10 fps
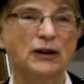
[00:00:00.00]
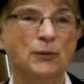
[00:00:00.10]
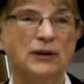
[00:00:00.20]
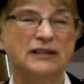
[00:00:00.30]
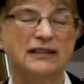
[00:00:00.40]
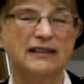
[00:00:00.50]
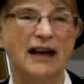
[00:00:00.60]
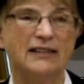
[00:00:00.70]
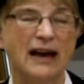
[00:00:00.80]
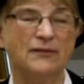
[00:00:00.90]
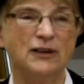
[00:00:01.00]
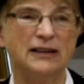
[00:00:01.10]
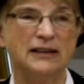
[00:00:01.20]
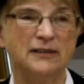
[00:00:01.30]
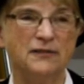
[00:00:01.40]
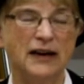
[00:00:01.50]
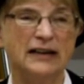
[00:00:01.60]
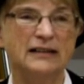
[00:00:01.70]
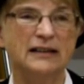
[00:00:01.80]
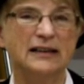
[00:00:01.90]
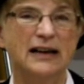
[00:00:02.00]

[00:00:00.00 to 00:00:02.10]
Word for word: he went to South Africa to fight,